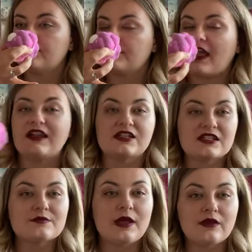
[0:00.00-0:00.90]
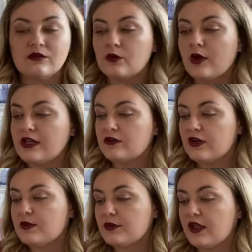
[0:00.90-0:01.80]
And it does smell quite
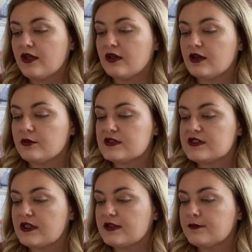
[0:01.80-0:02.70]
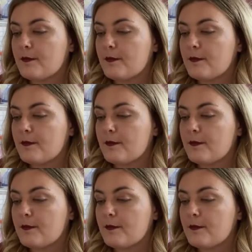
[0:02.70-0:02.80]
grape-like, I would say.